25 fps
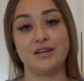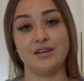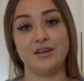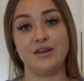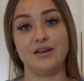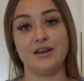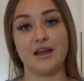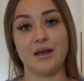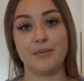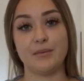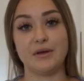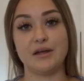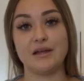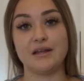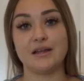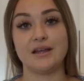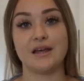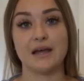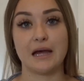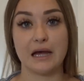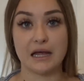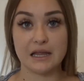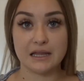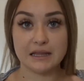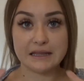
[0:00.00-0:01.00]
you name it,
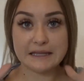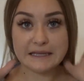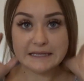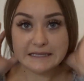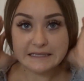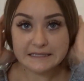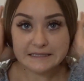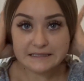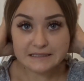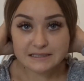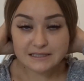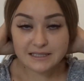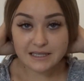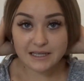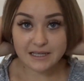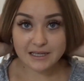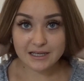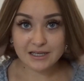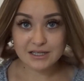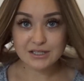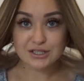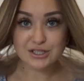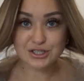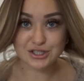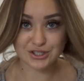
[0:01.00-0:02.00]
these
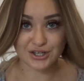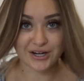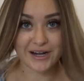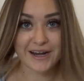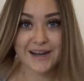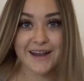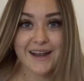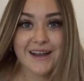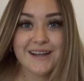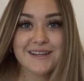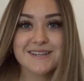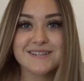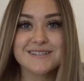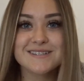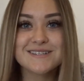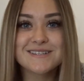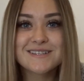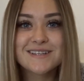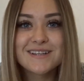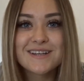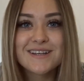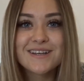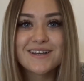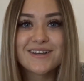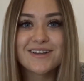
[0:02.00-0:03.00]
strands